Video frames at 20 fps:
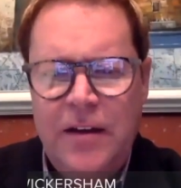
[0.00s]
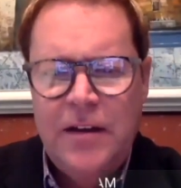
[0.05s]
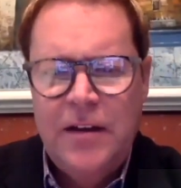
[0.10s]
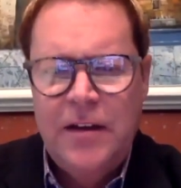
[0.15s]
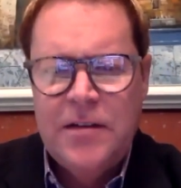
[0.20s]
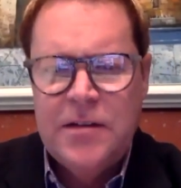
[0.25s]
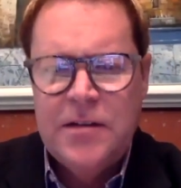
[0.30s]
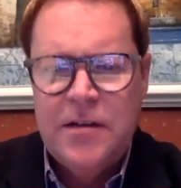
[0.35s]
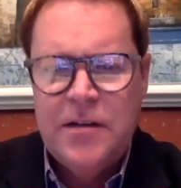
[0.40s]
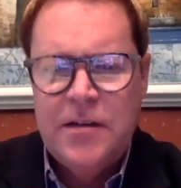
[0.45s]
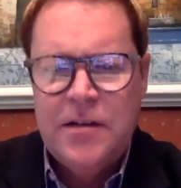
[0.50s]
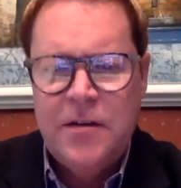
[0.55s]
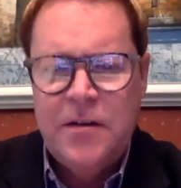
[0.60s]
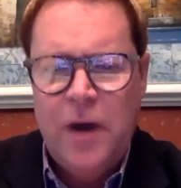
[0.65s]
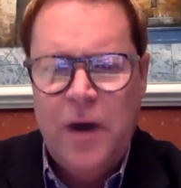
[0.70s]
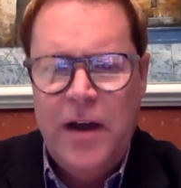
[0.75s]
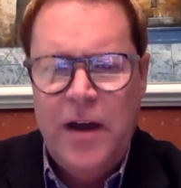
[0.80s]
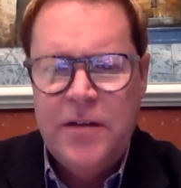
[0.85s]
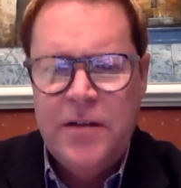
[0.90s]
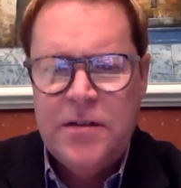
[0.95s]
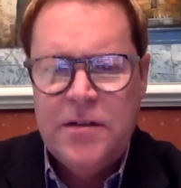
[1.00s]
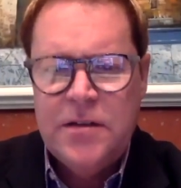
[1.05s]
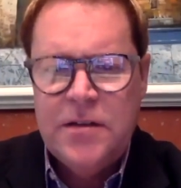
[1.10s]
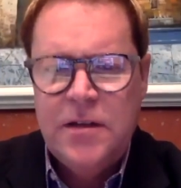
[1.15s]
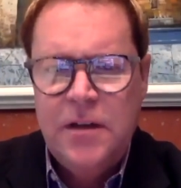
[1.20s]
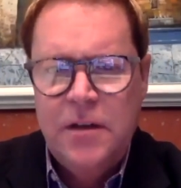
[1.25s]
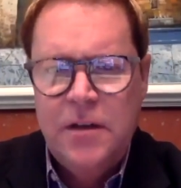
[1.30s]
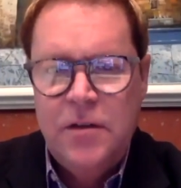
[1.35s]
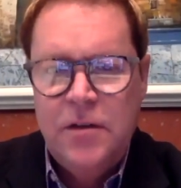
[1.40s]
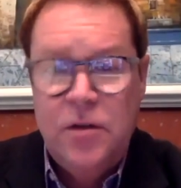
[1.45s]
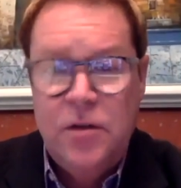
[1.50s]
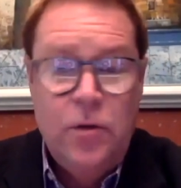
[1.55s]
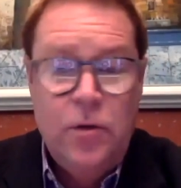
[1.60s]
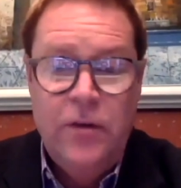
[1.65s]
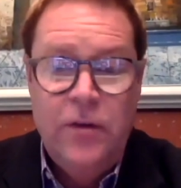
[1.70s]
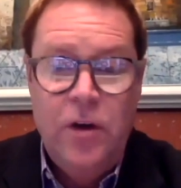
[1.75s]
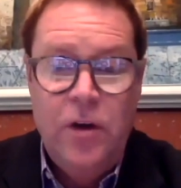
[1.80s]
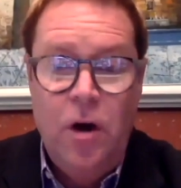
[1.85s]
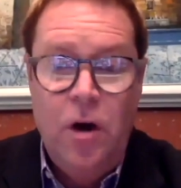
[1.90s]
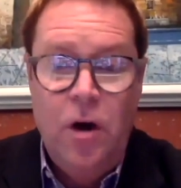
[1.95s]
Is it an arrest? Do you
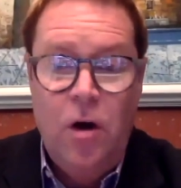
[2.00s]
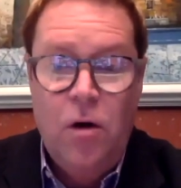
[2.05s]
even know?